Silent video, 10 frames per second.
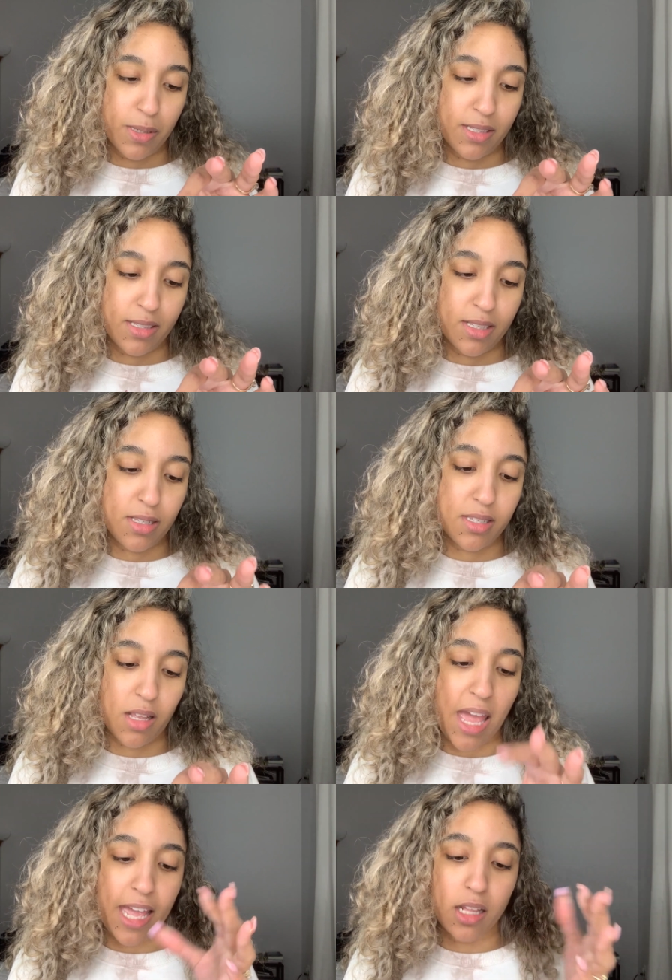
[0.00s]
since this is
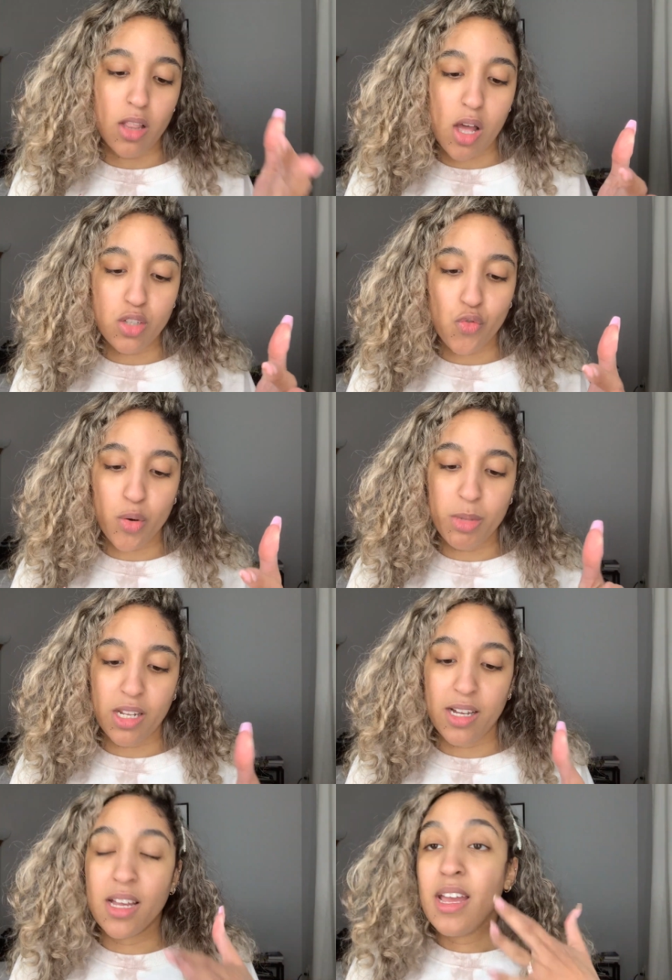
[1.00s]
a gloss
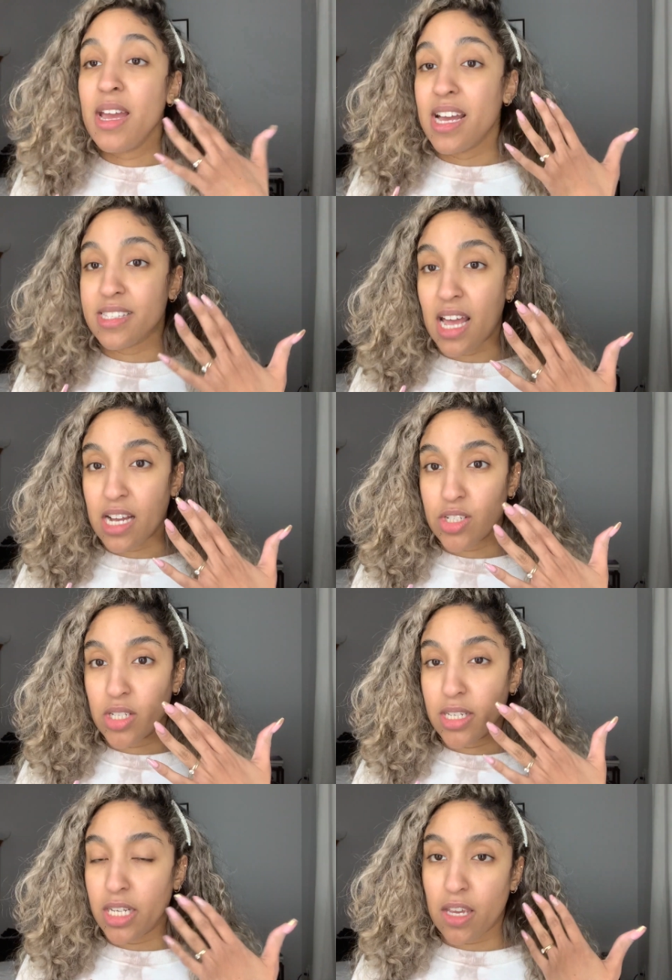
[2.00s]
formula, it's
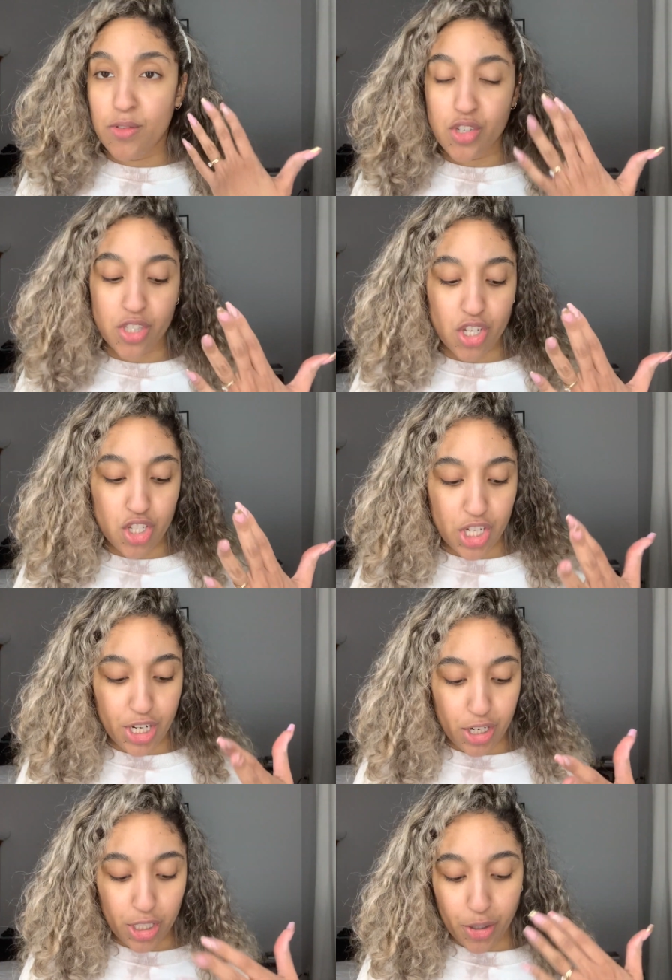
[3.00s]
actually going to give you just a
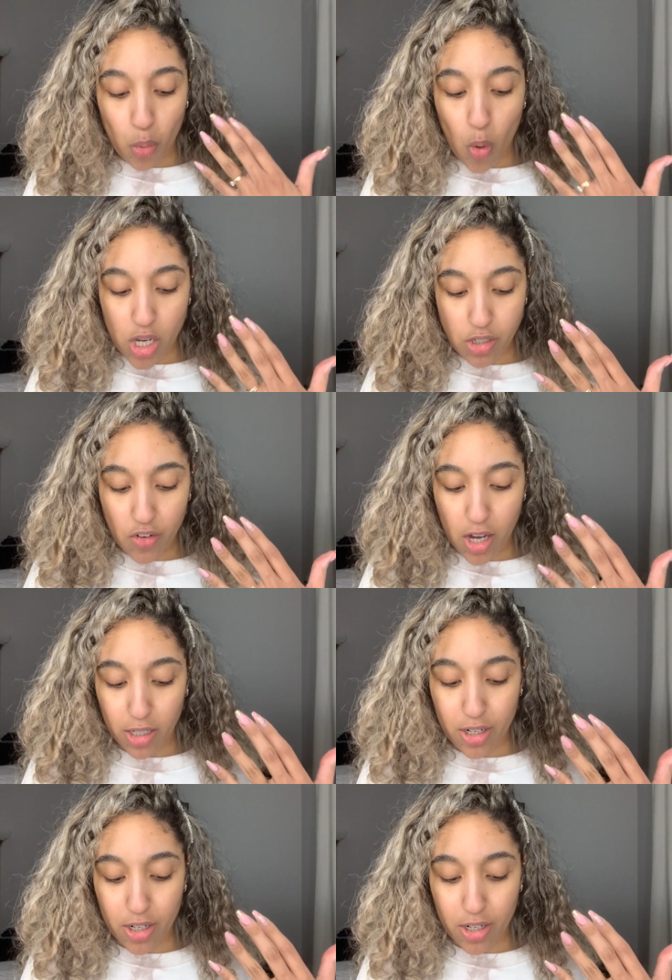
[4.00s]
sheer little wash of color.